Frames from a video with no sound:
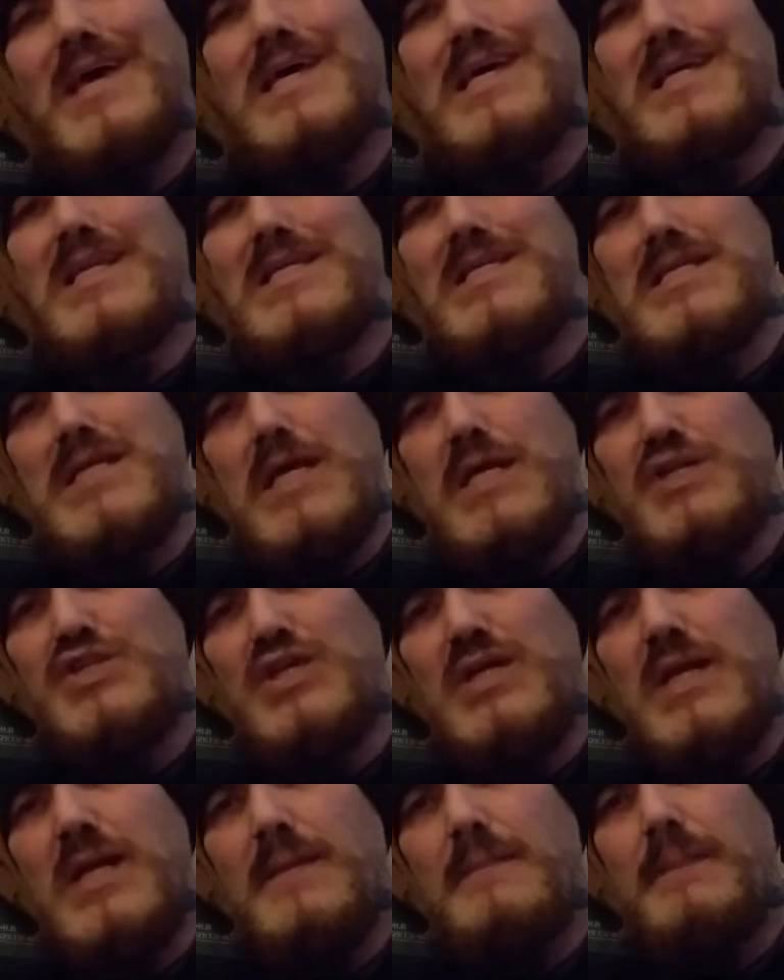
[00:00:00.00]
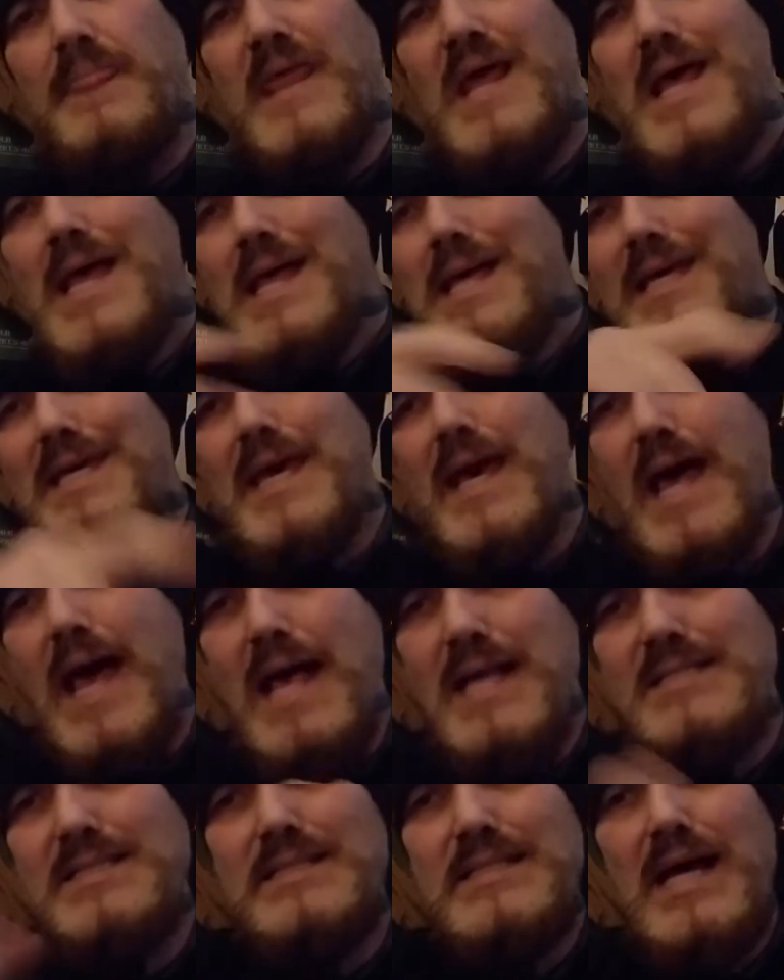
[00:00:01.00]
contention.
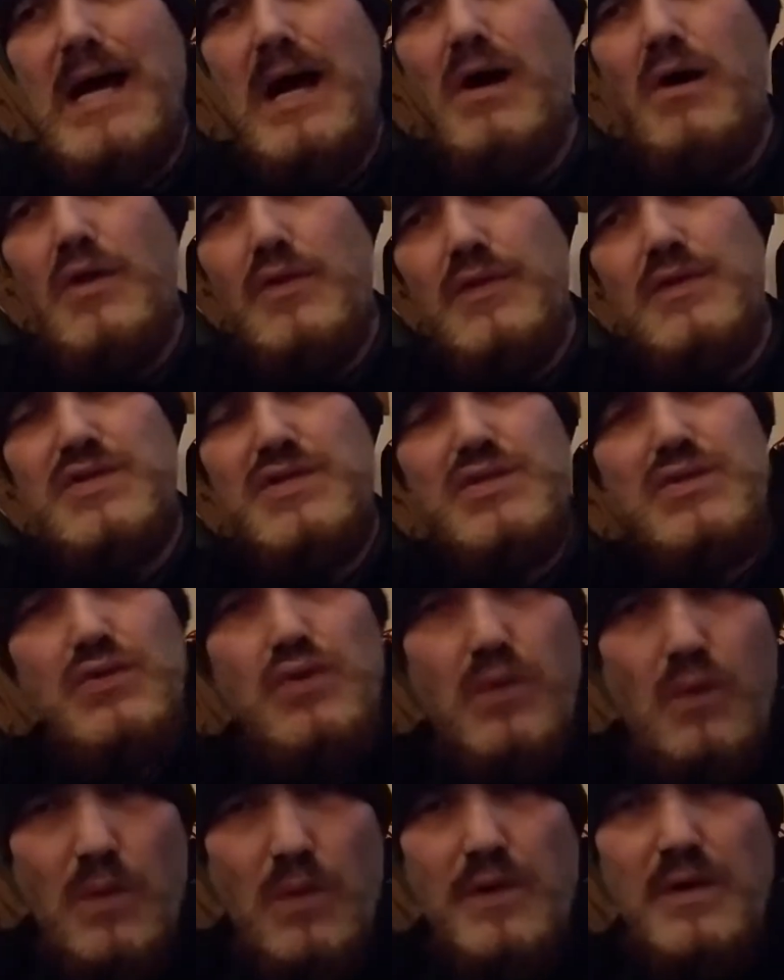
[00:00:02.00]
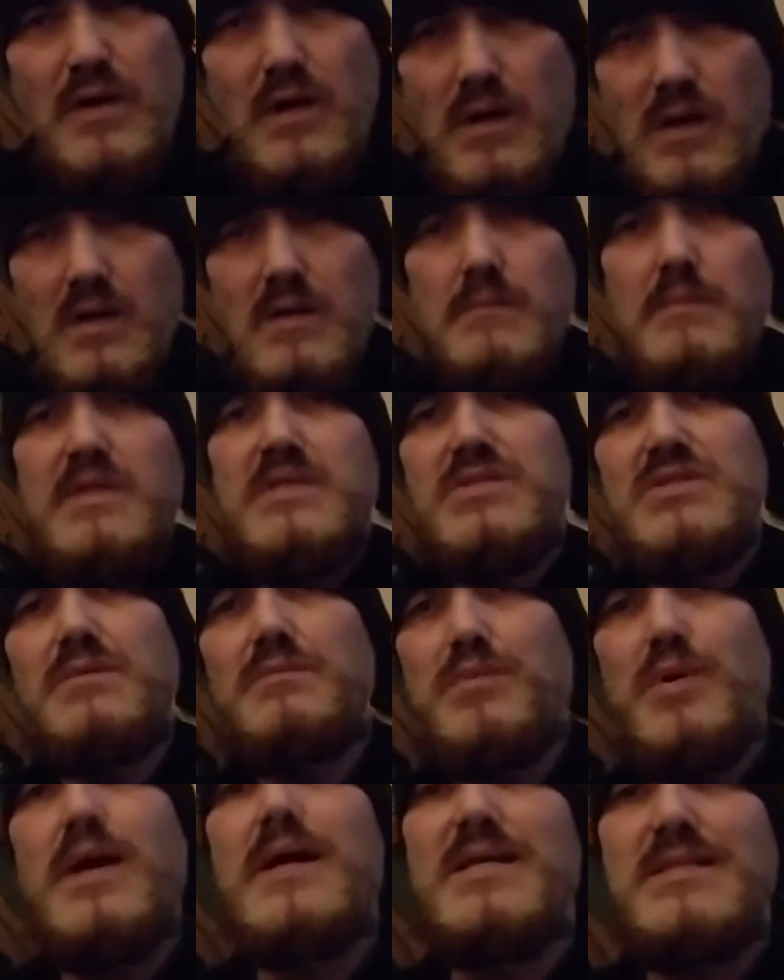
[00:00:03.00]
Cast out the scorner, Mr.
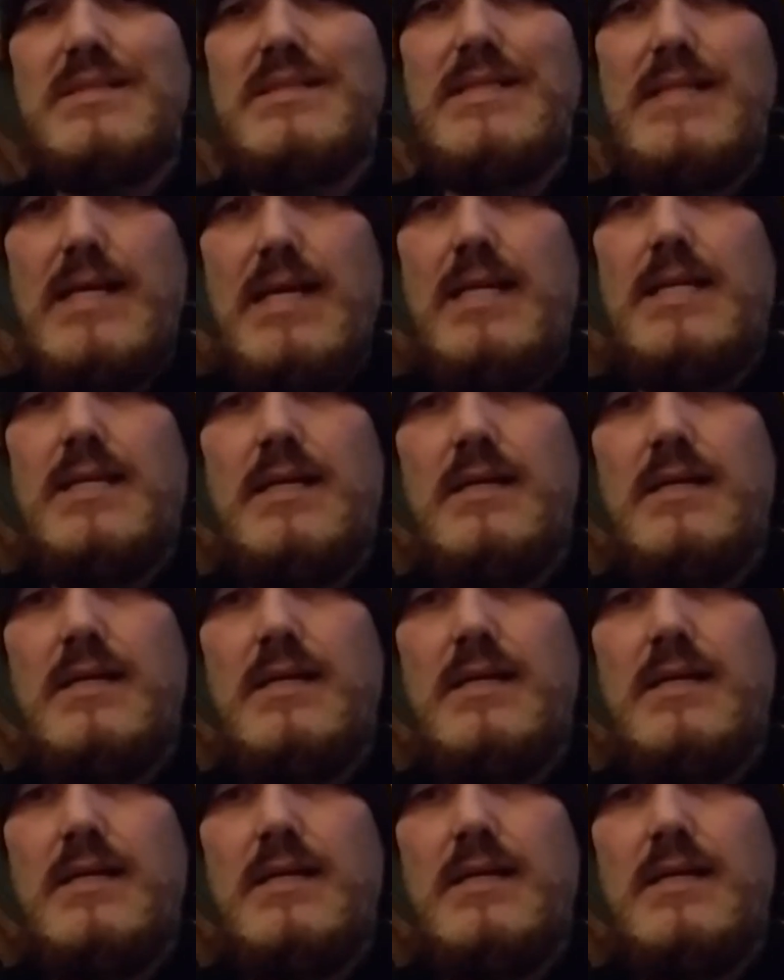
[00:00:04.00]
President,